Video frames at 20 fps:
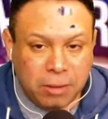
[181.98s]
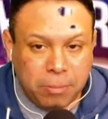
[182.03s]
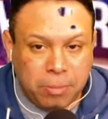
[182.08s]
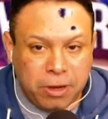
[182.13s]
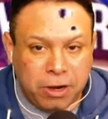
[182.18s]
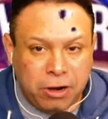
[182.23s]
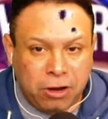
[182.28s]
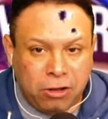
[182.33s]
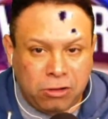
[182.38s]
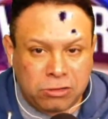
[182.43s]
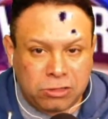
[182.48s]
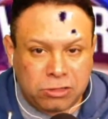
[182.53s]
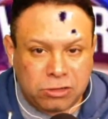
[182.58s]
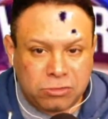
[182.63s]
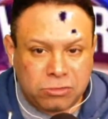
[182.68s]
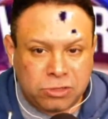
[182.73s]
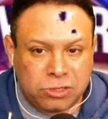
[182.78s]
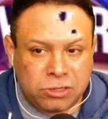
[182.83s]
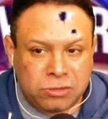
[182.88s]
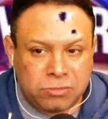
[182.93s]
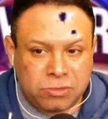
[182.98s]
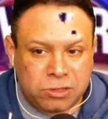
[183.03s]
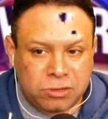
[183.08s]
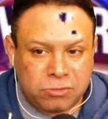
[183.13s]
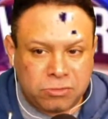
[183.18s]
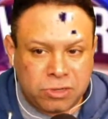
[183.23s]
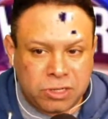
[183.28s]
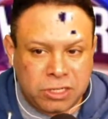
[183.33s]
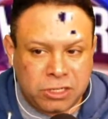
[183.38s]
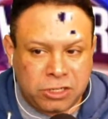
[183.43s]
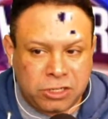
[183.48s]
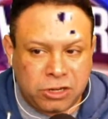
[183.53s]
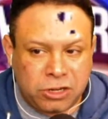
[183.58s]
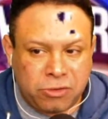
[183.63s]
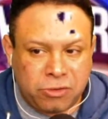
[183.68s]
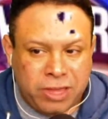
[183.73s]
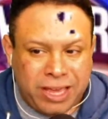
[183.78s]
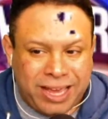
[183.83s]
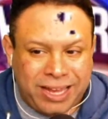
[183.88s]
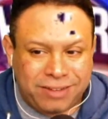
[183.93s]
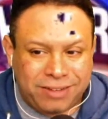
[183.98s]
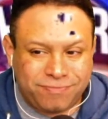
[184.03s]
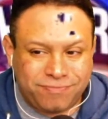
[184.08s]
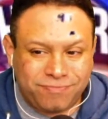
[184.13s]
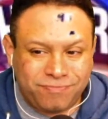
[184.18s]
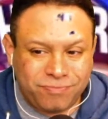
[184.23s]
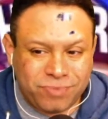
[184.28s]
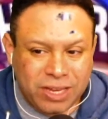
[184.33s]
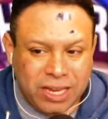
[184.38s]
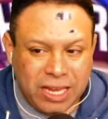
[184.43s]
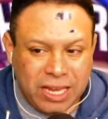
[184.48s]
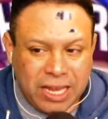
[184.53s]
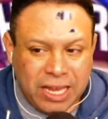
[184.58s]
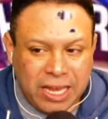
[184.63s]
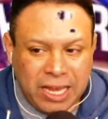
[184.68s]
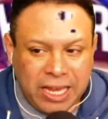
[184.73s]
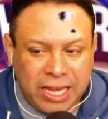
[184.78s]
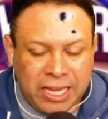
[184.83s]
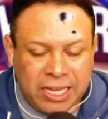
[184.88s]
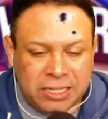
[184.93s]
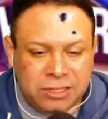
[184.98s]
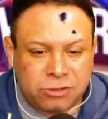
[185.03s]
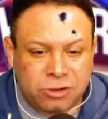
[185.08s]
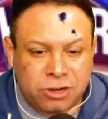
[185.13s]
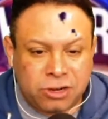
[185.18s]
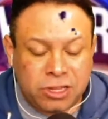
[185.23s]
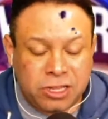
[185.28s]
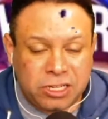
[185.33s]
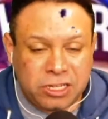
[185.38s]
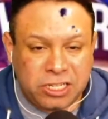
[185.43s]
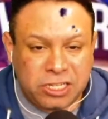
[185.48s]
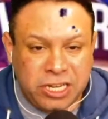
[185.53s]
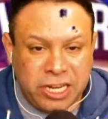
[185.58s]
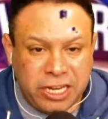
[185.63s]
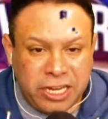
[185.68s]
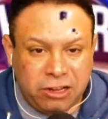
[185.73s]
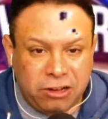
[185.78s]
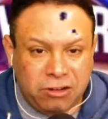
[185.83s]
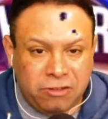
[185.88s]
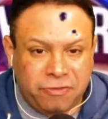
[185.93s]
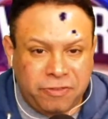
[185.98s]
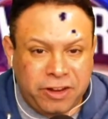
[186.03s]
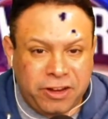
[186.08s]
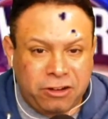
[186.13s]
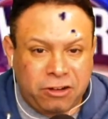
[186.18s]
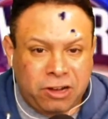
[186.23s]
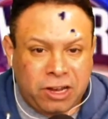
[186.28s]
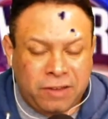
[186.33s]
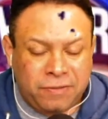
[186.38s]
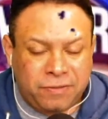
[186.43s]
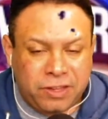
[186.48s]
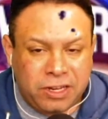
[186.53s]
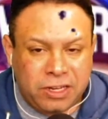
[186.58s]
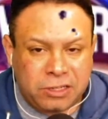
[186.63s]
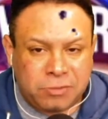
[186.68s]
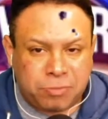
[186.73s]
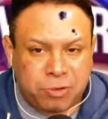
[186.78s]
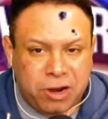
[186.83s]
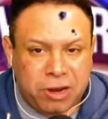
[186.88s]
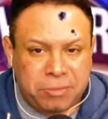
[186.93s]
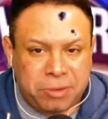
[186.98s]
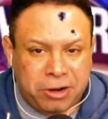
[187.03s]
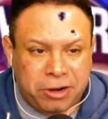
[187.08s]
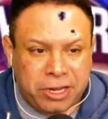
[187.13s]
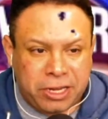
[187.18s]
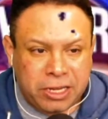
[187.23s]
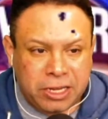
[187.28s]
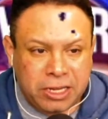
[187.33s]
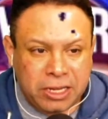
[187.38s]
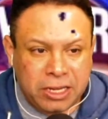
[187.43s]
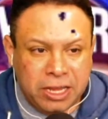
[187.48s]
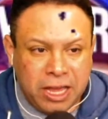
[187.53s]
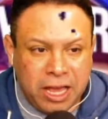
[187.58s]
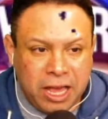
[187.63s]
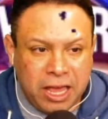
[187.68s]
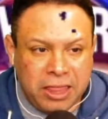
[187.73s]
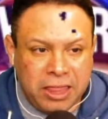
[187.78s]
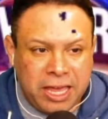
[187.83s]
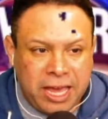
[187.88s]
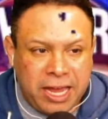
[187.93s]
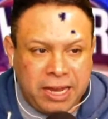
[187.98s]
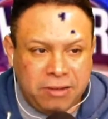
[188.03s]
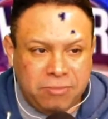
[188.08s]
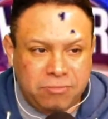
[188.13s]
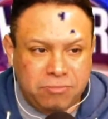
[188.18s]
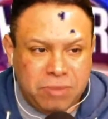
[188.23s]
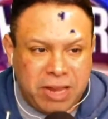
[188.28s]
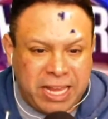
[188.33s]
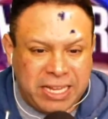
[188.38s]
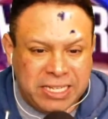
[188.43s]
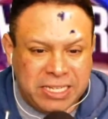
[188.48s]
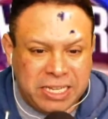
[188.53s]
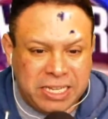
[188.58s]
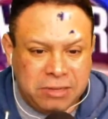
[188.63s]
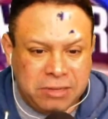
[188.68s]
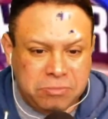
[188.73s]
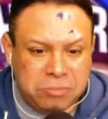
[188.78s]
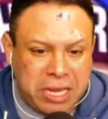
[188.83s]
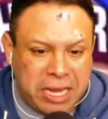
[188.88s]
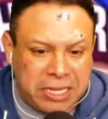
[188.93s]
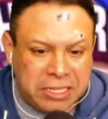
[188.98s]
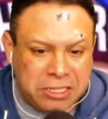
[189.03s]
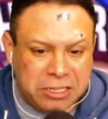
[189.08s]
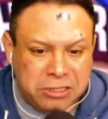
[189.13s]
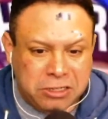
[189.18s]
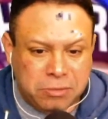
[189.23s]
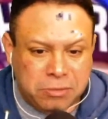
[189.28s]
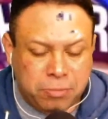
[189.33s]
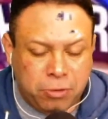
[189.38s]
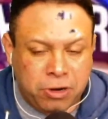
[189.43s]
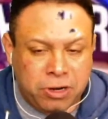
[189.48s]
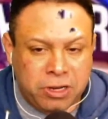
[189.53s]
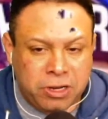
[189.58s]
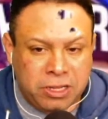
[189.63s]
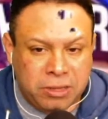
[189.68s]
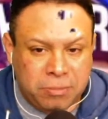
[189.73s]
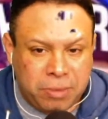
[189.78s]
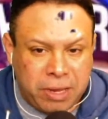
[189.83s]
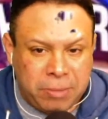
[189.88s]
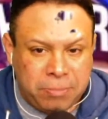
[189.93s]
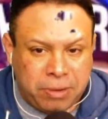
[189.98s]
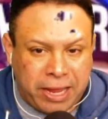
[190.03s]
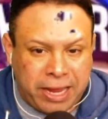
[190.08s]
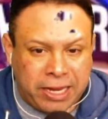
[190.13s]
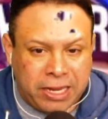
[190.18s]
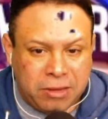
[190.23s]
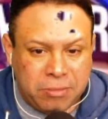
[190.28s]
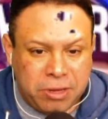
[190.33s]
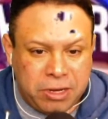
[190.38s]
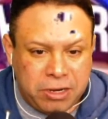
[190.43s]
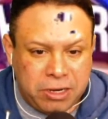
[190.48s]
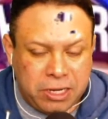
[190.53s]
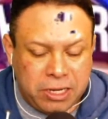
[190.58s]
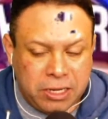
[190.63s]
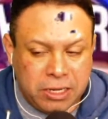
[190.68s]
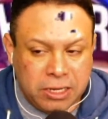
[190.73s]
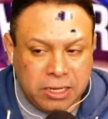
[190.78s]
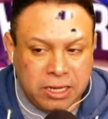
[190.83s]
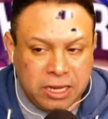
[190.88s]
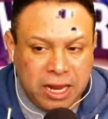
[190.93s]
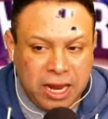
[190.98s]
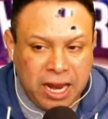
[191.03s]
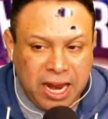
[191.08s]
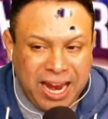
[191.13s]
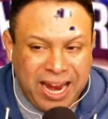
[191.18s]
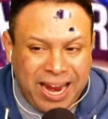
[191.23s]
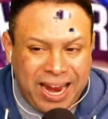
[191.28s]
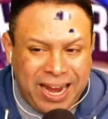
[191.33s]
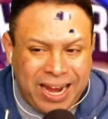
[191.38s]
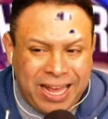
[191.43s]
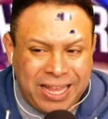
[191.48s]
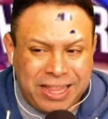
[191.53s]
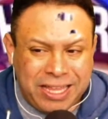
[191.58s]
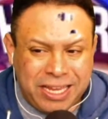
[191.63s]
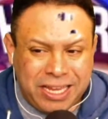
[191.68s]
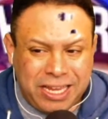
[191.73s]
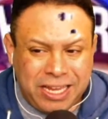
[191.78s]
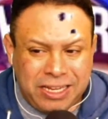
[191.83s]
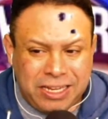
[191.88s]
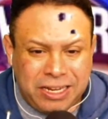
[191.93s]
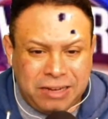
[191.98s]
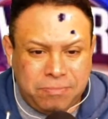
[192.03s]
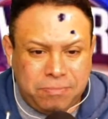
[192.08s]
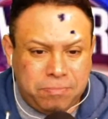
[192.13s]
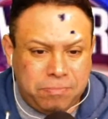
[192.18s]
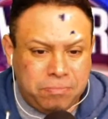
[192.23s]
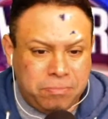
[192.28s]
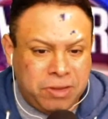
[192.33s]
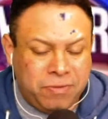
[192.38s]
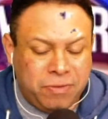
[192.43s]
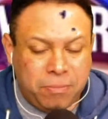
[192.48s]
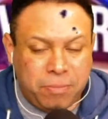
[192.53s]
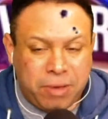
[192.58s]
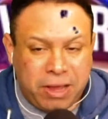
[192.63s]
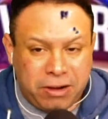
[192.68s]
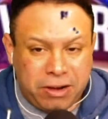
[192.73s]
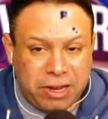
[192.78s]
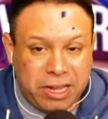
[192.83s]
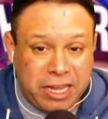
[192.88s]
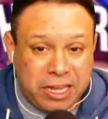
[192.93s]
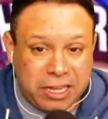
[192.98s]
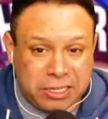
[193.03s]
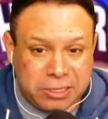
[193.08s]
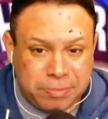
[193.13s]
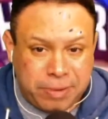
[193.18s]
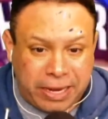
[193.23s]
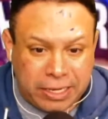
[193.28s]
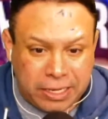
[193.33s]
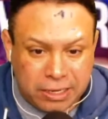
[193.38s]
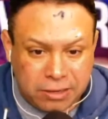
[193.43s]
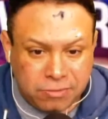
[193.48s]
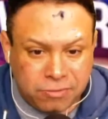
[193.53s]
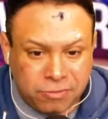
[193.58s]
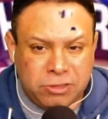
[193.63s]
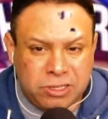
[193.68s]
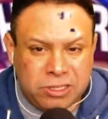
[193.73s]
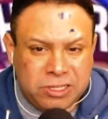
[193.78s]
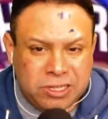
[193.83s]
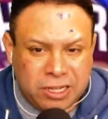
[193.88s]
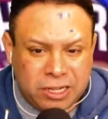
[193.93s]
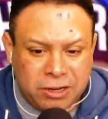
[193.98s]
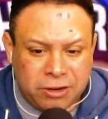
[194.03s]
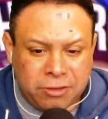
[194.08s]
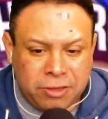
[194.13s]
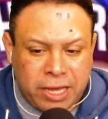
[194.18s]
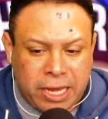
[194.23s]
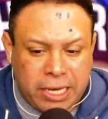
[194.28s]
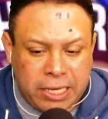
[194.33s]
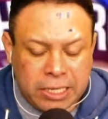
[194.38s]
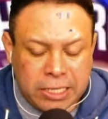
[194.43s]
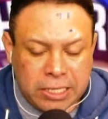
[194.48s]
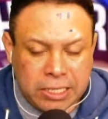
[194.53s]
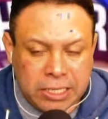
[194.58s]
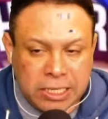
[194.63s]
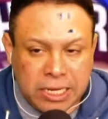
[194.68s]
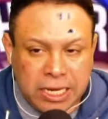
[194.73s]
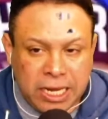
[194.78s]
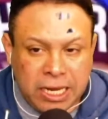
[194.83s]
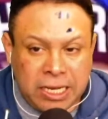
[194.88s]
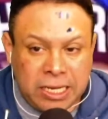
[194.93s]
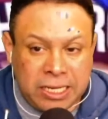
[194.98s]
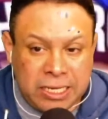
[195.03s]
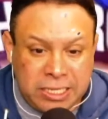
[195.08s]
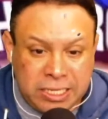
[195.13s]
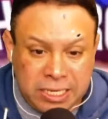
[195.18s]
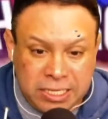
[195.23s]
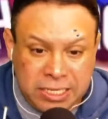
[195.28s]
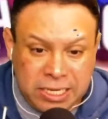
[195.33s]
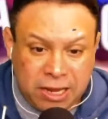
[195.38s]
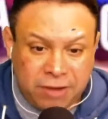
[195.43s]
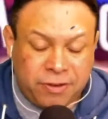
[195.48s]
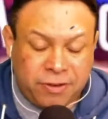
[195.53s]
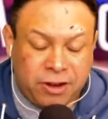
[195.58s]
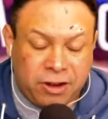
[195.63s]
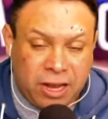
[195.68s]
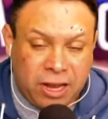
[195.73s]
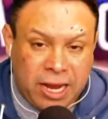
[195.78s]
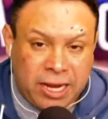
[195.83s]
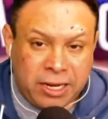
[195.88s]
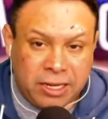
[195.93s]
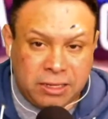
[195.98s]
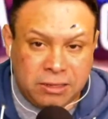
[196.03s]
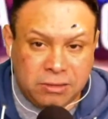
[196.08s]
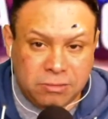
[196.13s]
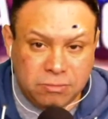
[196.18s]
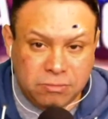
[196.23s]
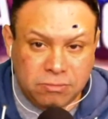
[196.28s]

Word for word: but also to to really show that he is sort of the singular figure left in his primary that has the has the support in the in black community. And I think he did even better than he expected. It's clear that at least in South Carolina,